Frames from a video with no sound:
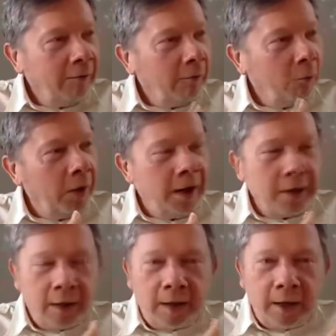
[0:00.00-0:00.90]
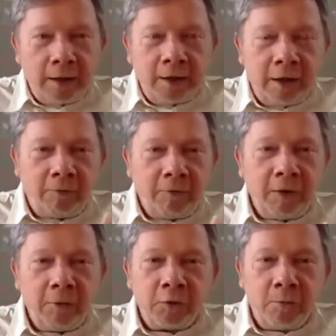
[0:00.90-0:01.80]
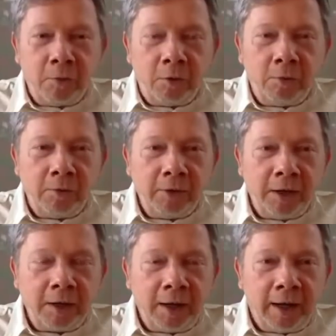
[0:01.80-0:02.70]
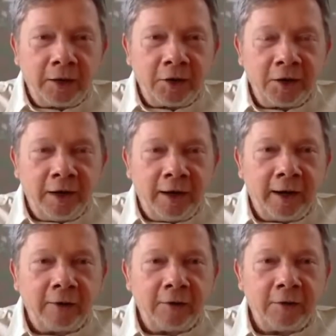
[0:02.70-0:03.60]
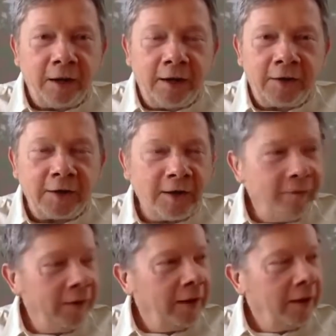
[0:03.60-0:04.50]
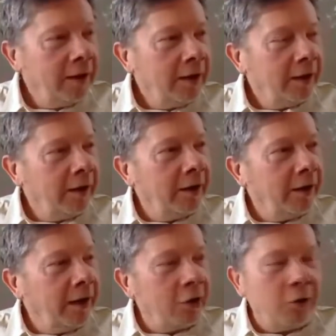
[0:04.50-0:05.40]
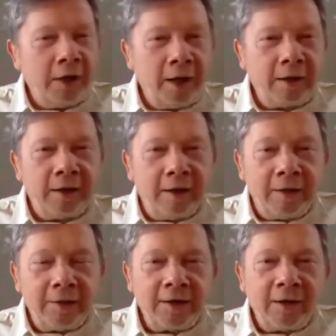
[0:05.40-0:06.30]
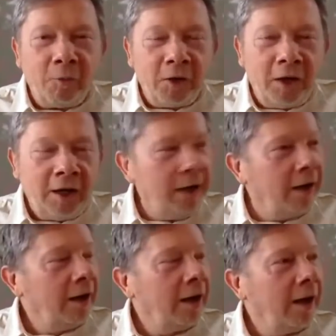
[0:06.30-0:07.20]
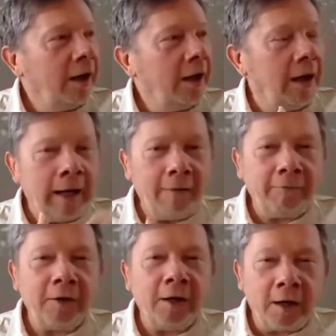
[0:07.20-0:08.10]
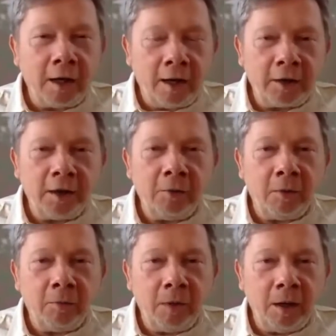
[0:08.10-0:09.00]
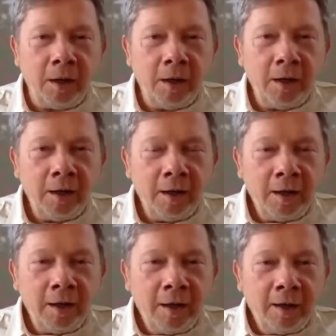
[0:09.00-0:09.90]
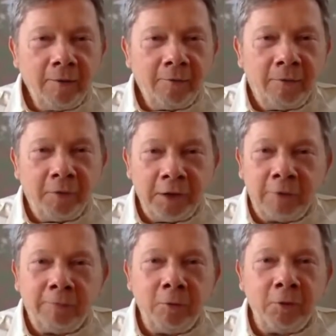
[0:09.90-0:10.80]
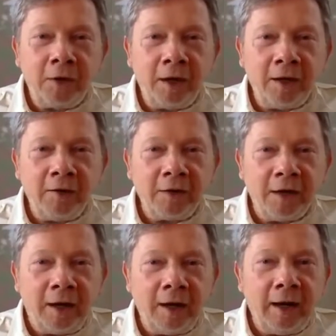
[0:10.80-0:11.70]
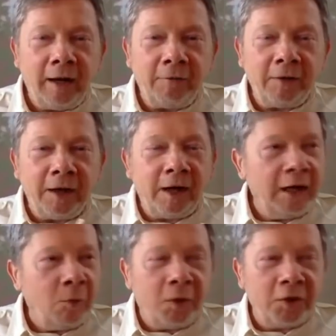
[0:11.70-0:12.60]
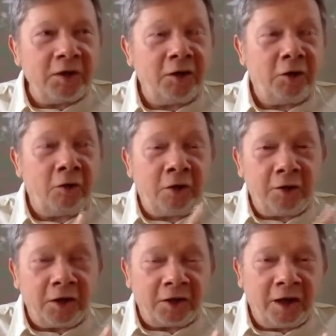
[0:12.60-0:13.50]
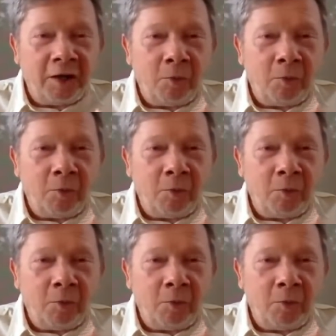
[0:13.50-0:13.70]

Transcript: We interacted. There was a moment of interaction, and I could sense a connectedness. He loved interacting with me for these few seconds, and I loved it. He wasn't a DoorDasher.